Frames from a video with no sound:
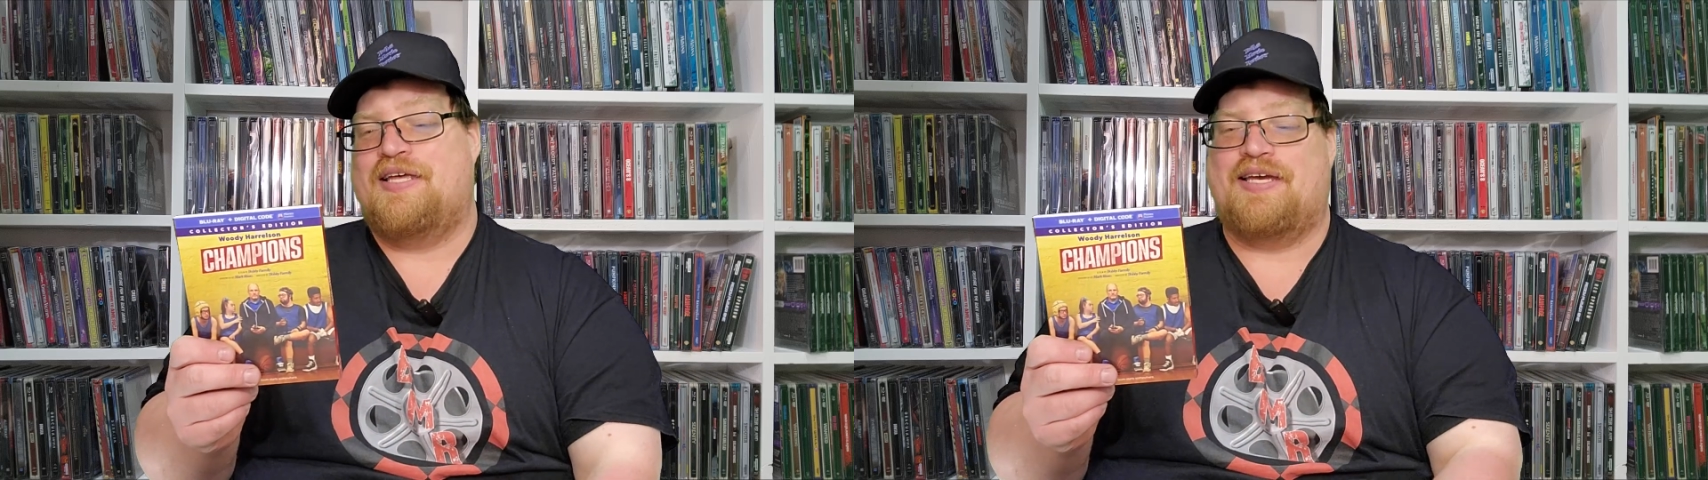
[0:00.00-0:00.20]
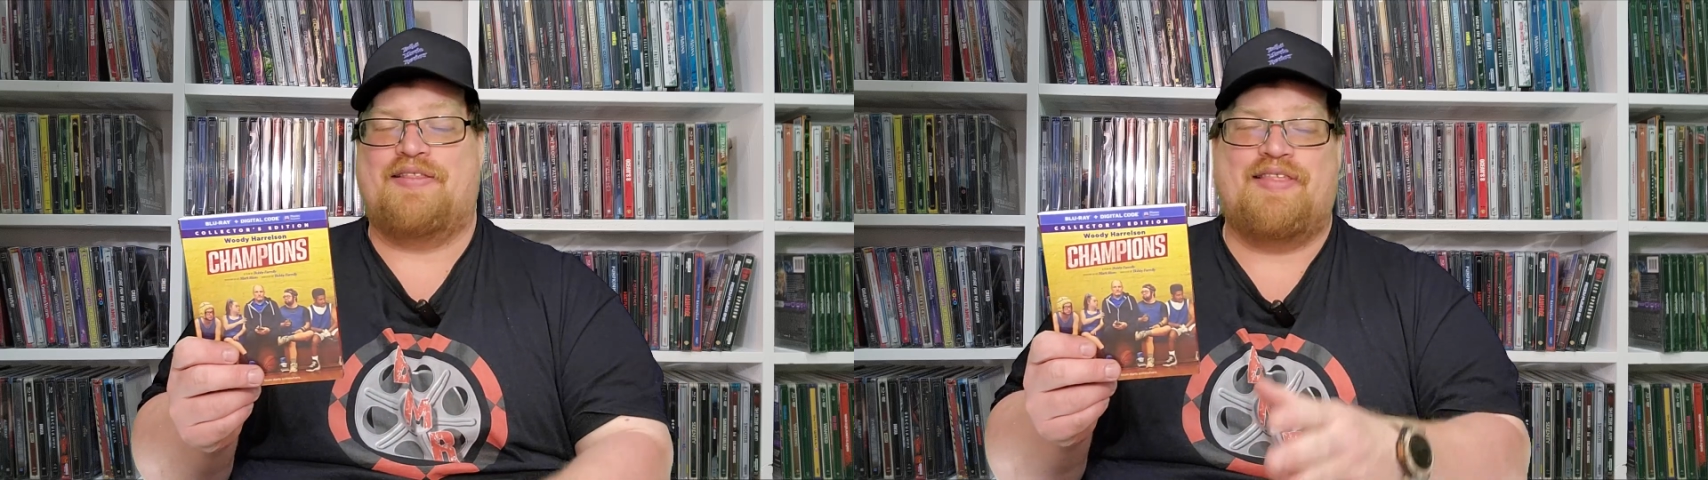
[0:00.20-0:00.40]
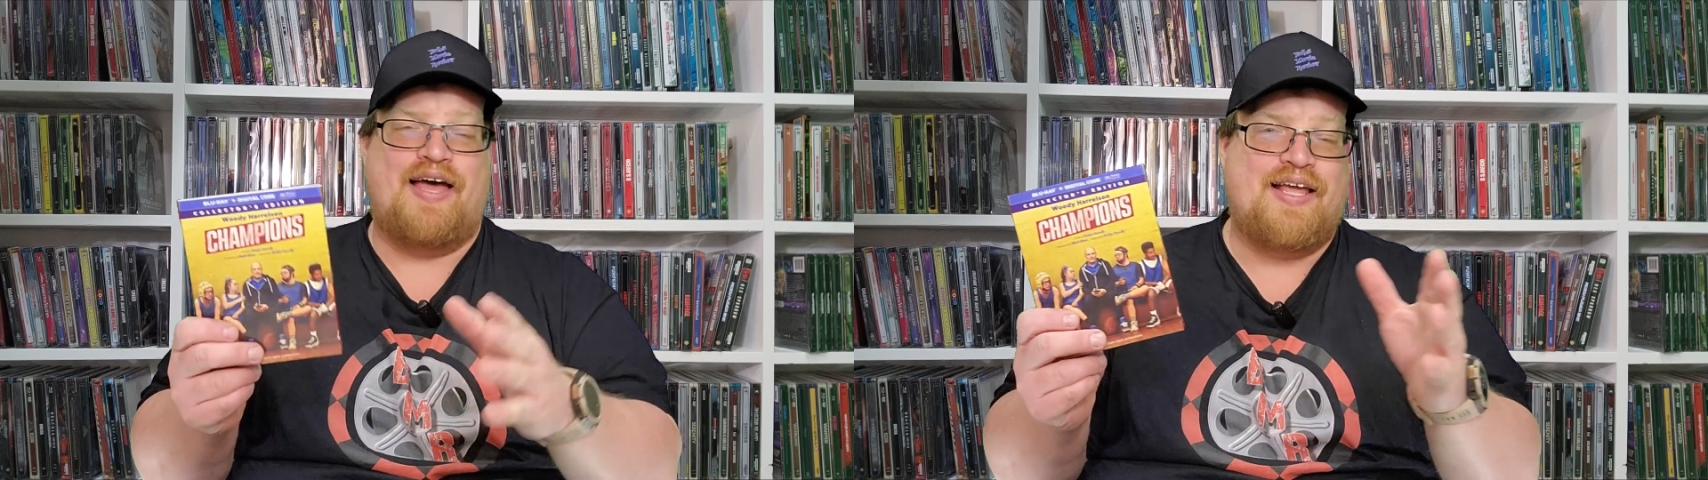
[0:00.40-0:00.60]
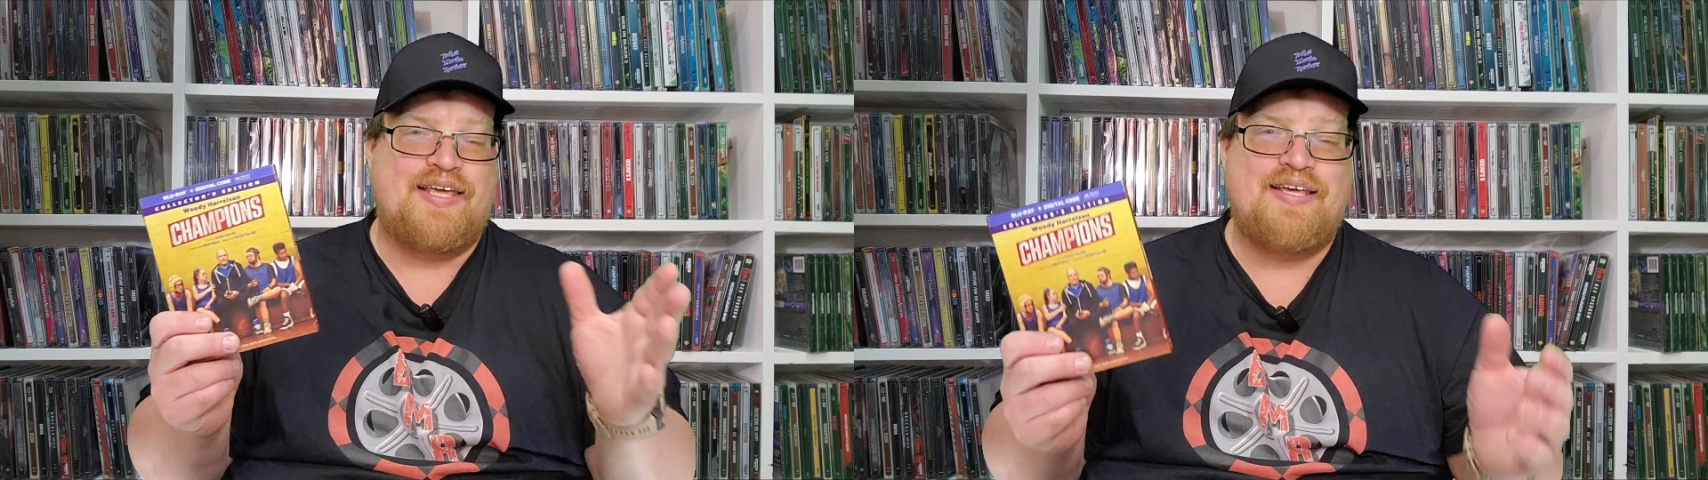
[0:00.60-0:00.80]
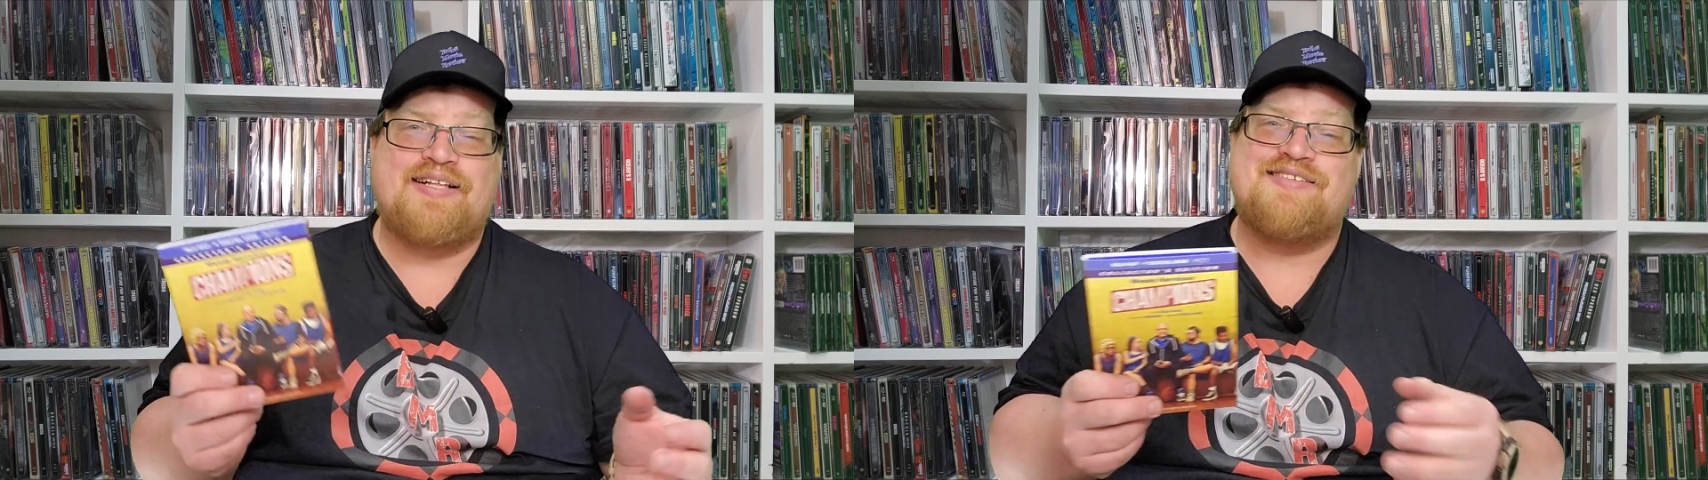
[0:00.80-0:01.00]
in that he
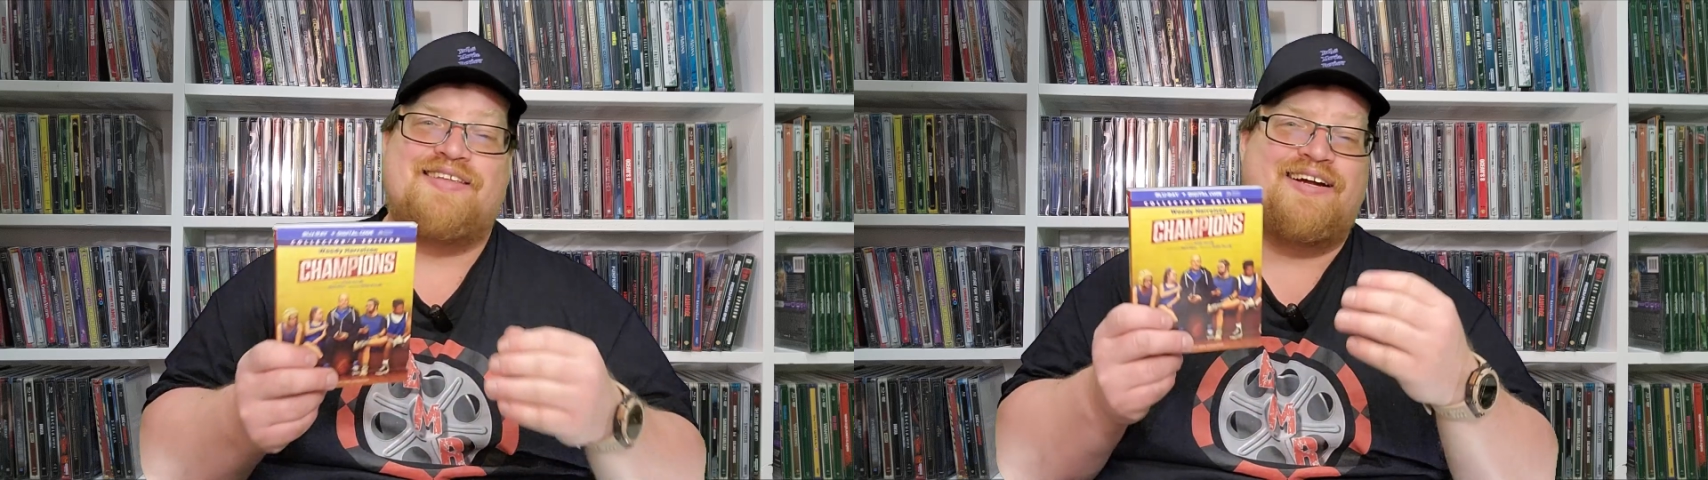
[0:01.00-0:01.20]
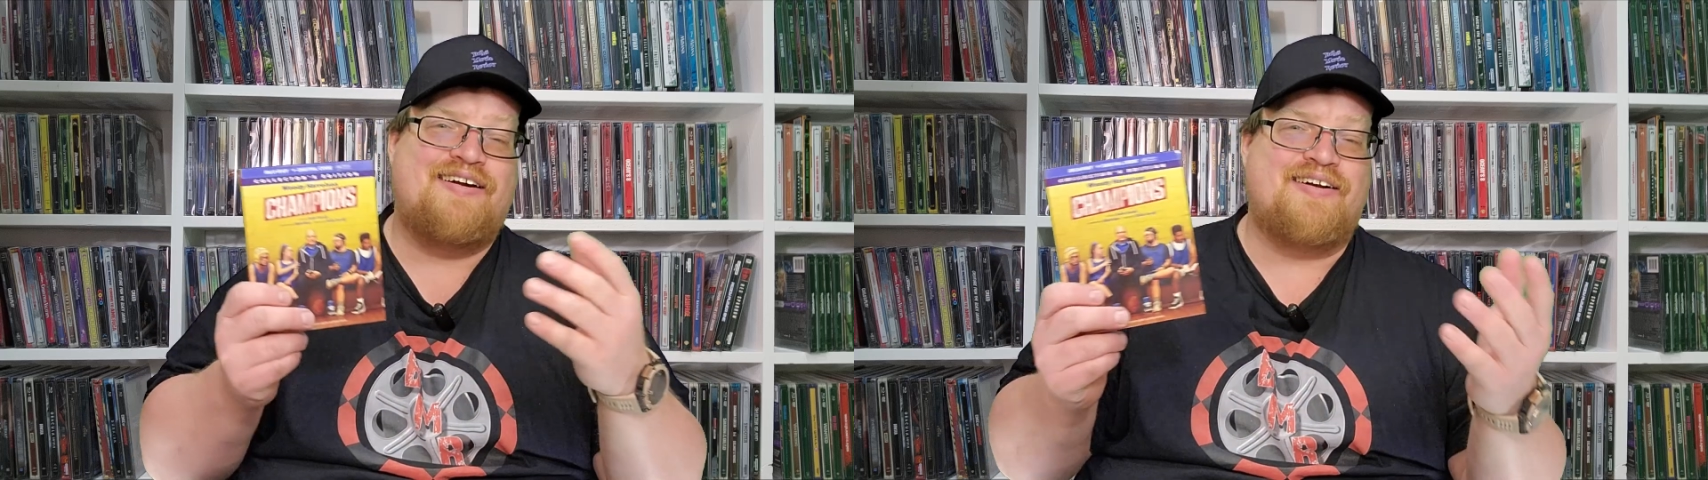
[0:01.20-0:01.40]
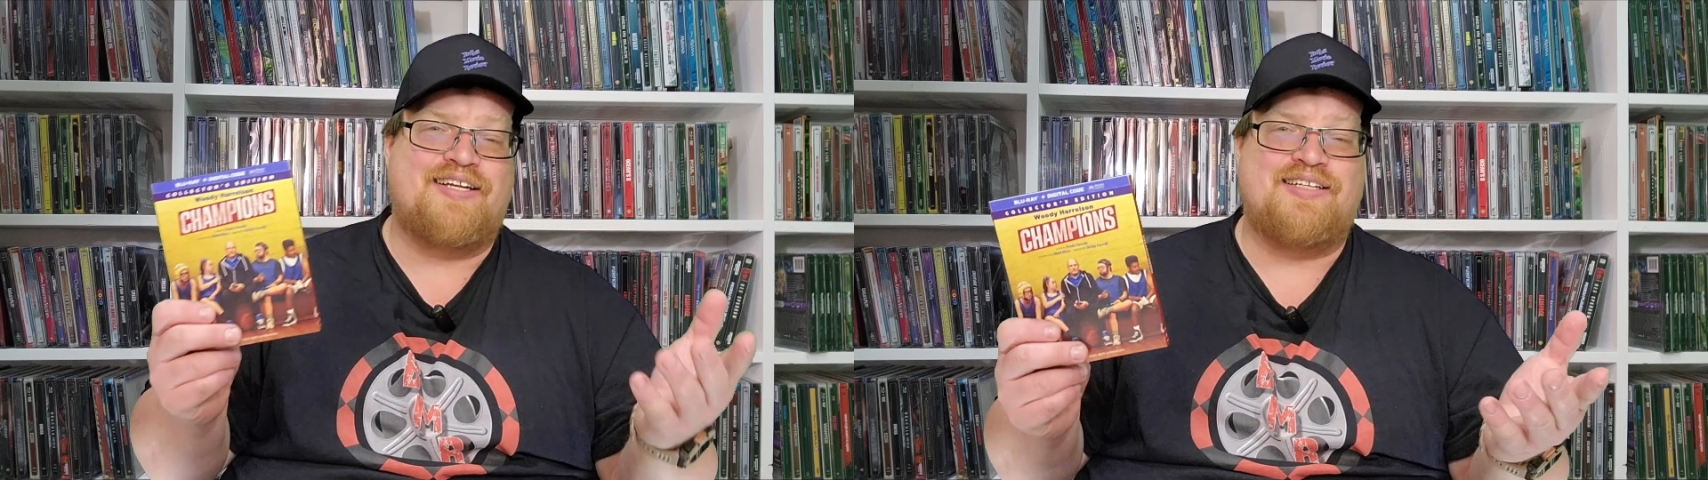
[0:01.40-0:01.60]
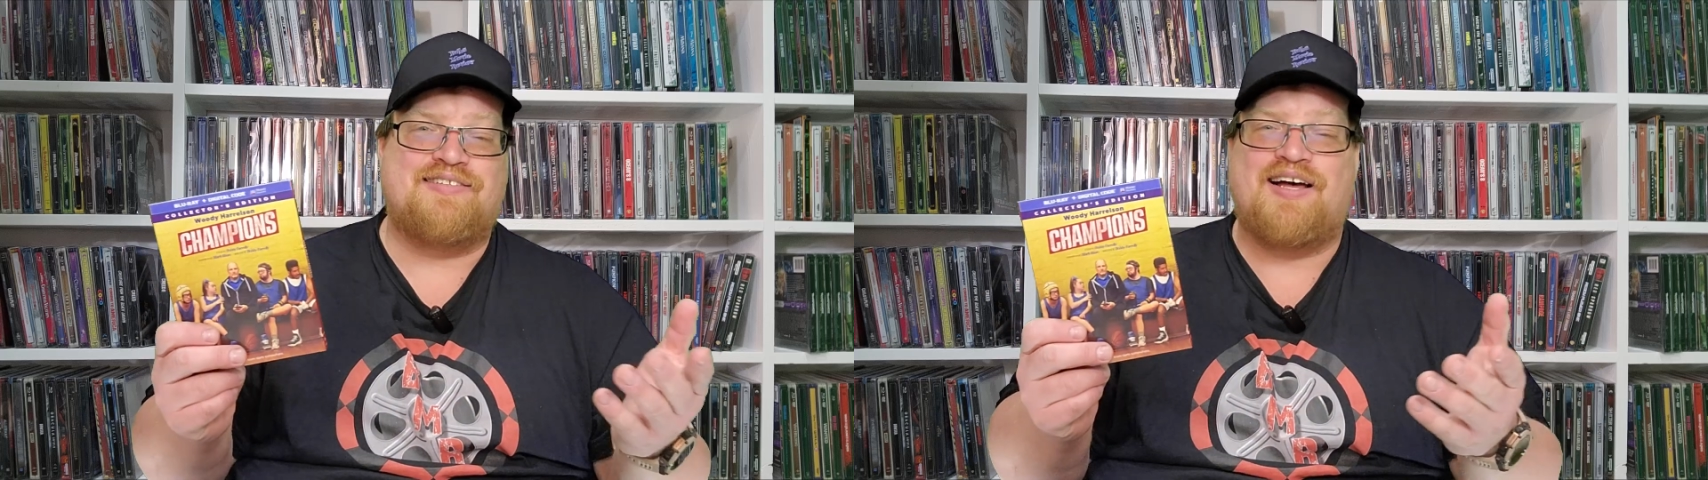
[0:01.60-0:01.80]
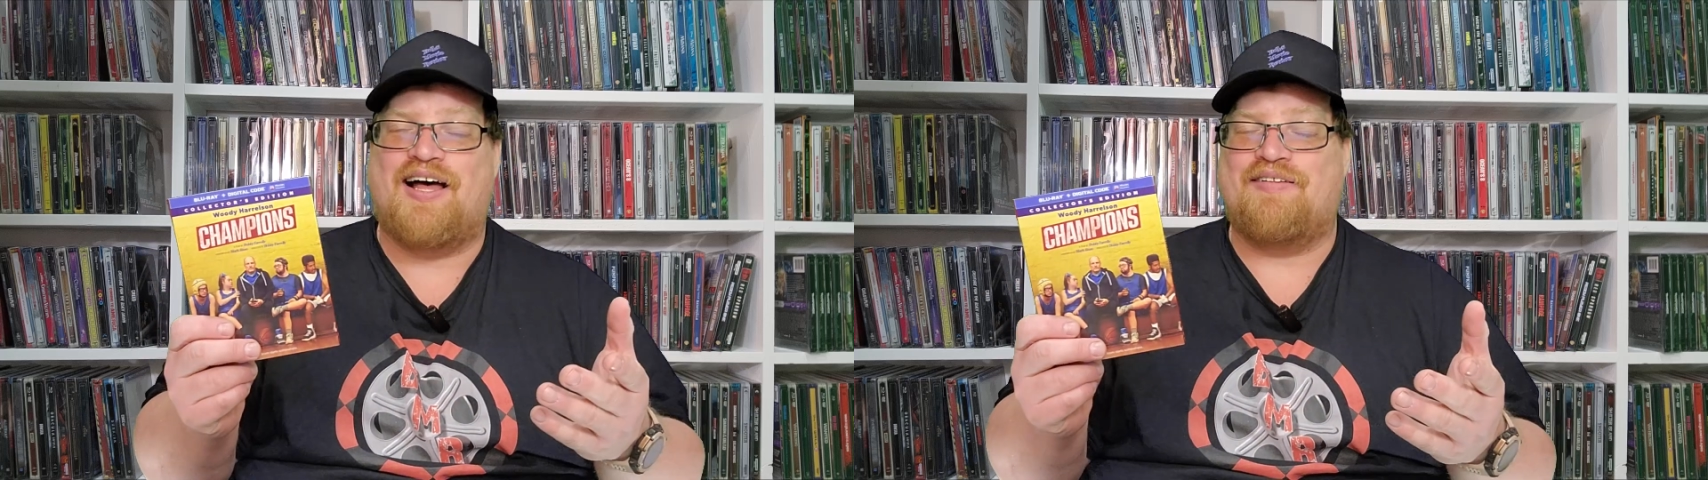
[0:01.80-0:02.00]
gets there and he's
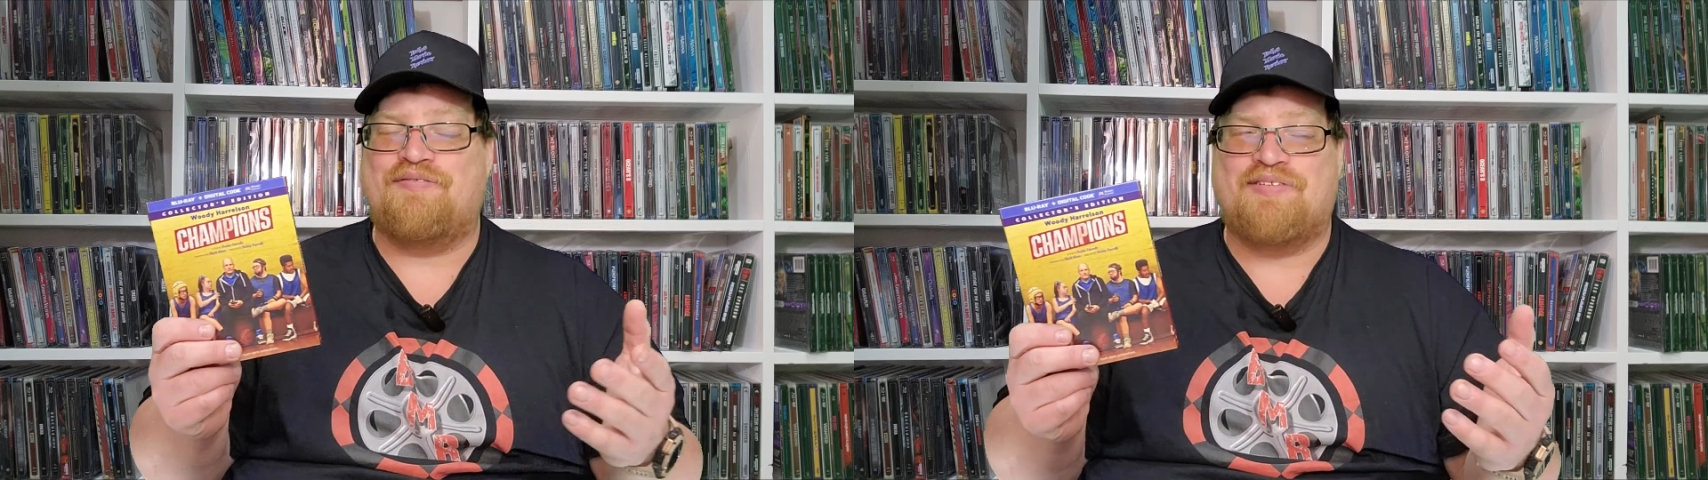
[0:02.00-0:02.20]
not